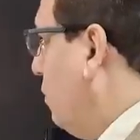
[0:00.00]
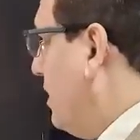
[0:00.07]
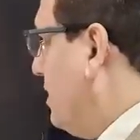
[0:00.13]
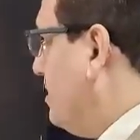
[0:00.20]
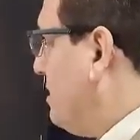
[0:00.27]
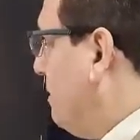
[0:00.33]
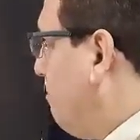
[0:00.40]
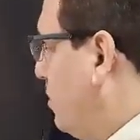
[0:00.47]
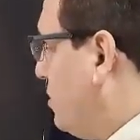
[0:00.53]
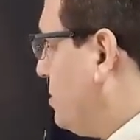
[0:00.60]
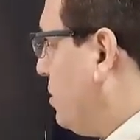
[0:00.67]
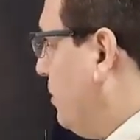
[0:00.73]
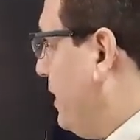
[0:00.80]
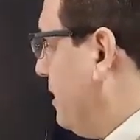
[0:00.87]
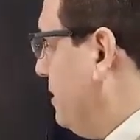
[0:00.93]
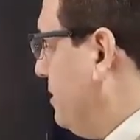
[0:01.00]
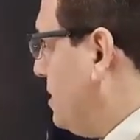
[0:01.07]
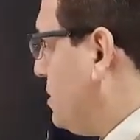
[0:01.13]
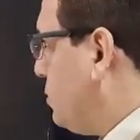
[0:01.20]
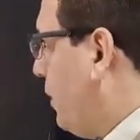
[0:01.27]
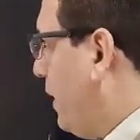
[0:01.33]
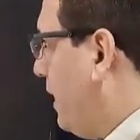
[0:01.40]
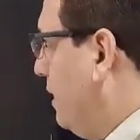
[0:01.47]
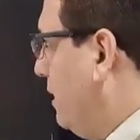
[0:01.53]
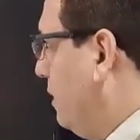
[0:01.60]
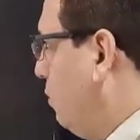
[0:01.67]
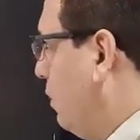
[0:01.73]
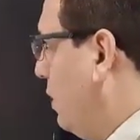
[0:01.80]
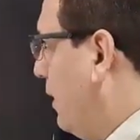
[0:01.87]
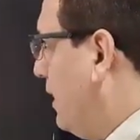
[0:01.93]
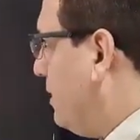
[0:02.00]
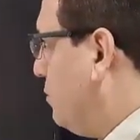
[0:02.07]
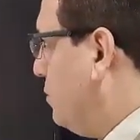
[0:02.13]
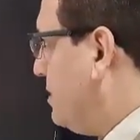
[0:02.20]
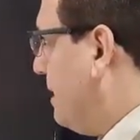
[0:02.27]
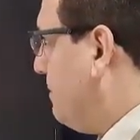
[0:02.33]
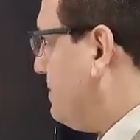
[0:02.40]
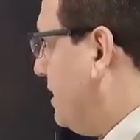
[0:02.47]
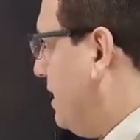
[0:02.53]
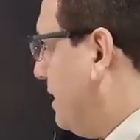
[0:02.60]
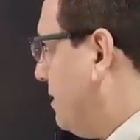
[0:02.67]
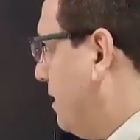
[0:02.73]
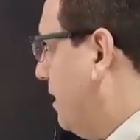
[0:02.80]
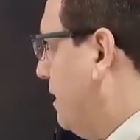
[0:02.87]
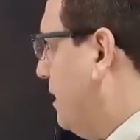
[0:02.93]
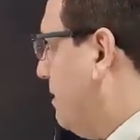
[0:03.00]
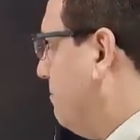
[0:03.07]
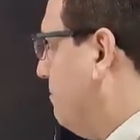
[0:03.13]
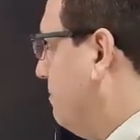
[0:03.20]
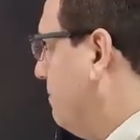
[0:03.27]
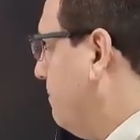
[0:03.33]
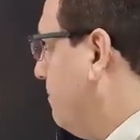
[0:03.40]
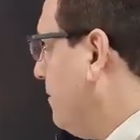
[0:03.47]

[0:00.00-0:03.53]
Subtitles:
when it's supposed going in this way, we went to the ipsilateral limb.